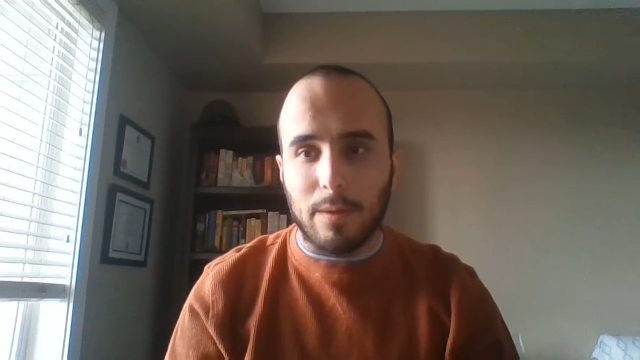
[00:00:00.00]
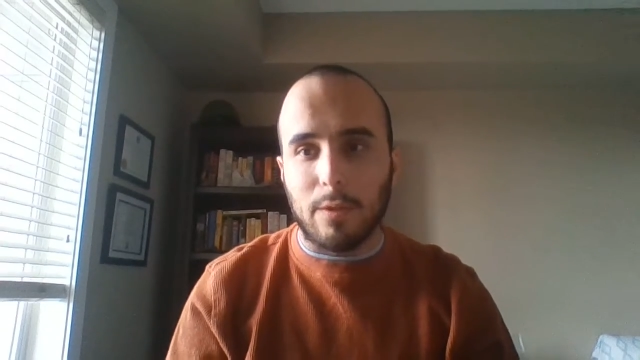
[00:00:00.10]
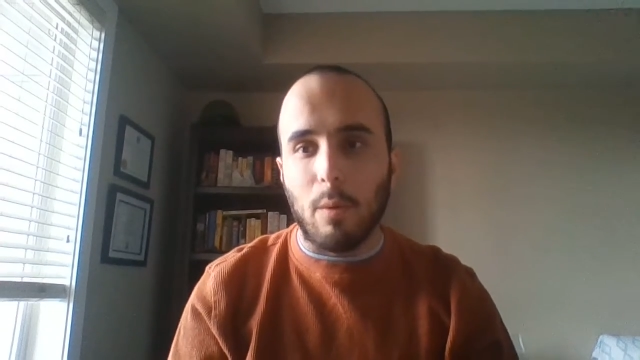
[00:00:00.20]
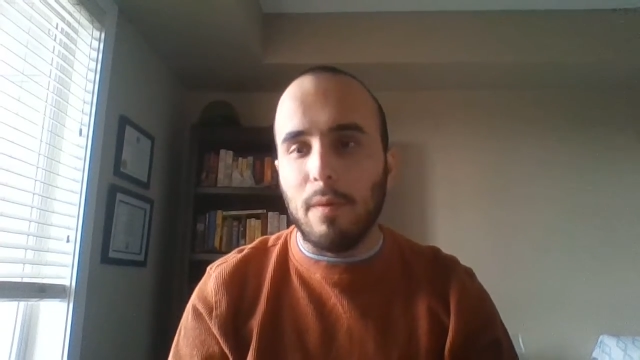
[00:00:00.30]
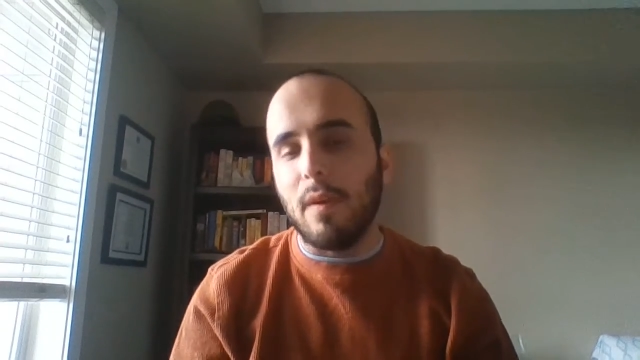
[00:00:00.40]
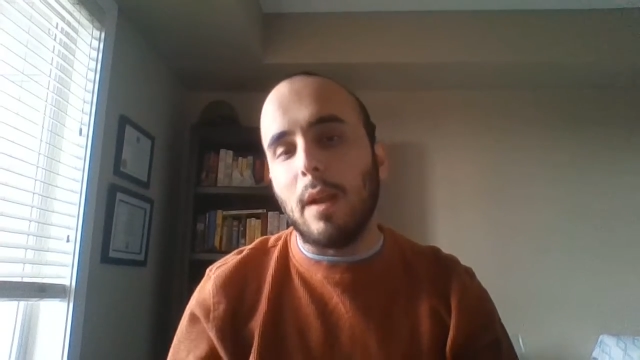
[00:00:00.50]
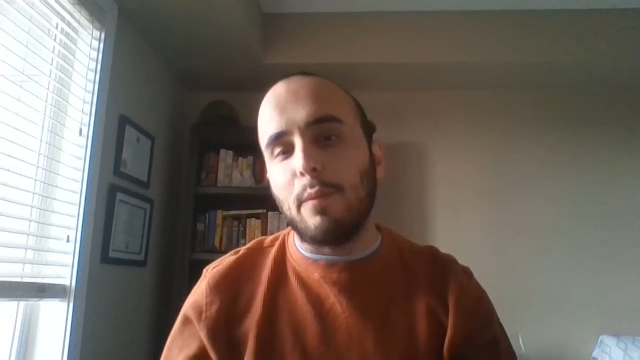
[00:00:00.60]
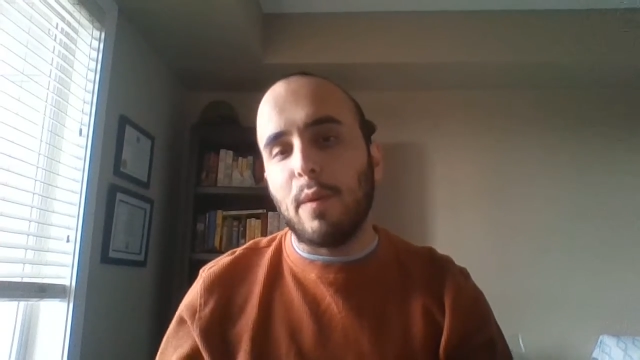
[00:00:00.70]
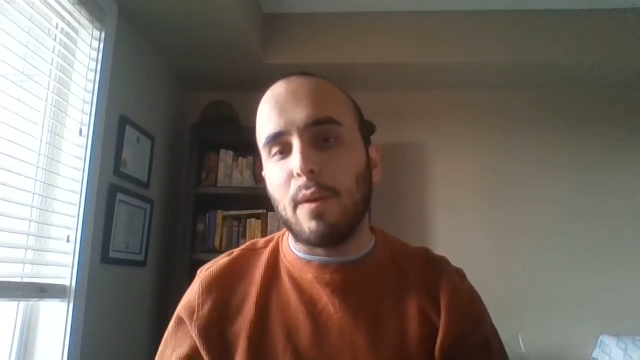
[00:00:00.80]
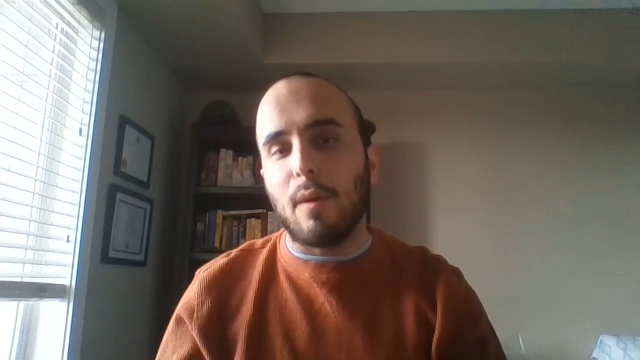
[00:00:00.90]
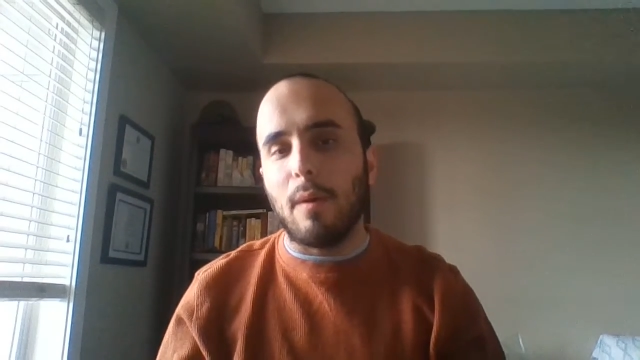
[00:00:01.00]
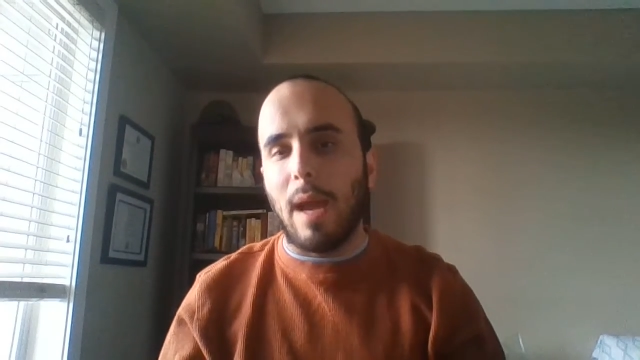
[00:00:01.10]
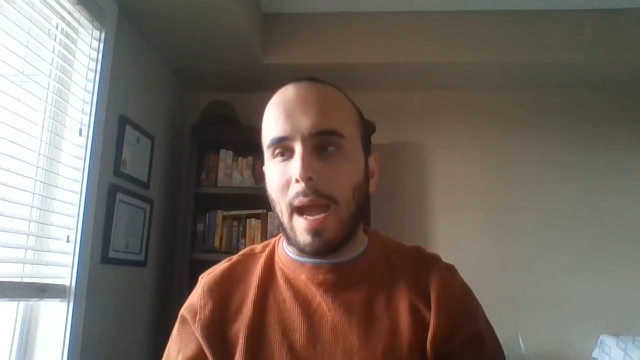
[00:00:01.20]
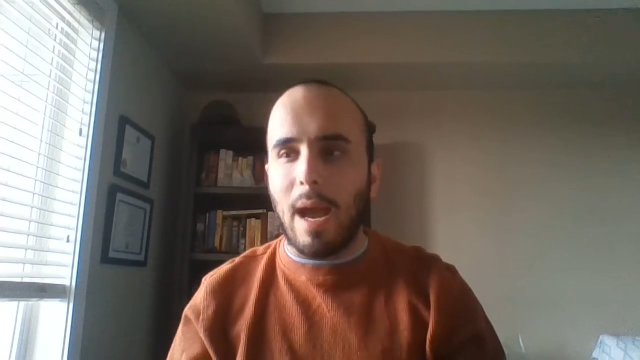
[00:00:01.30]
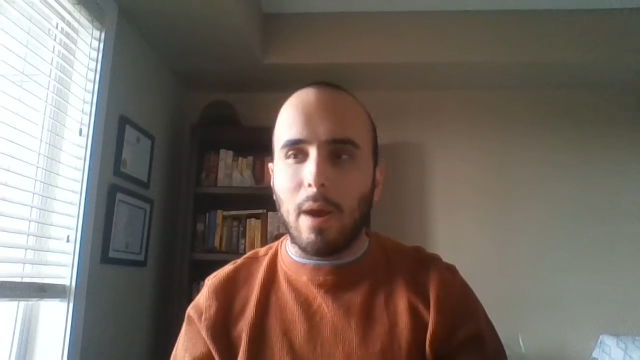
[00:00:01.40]
So we've got to figure out
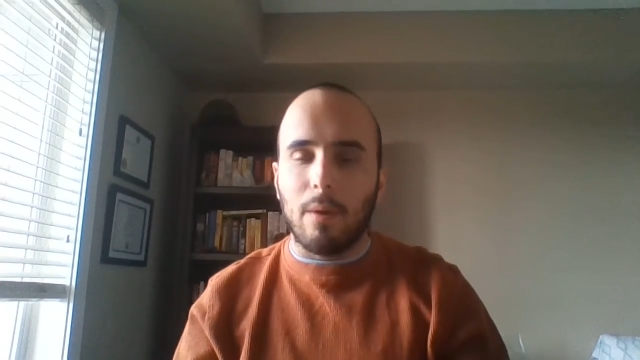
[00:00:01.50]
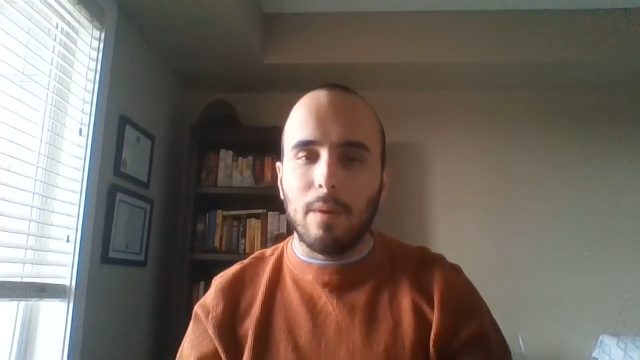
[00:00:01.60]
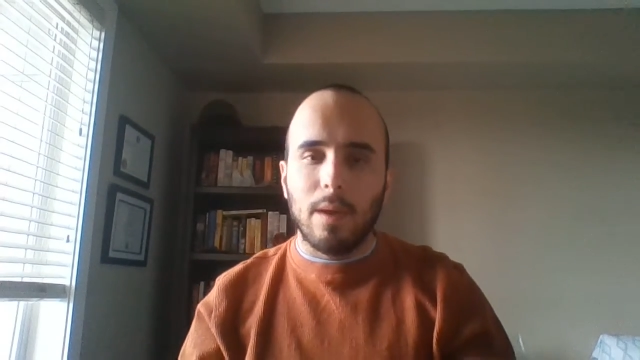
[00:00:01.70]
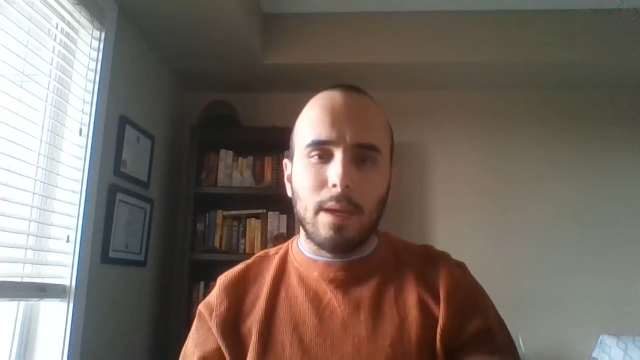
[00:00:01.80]
how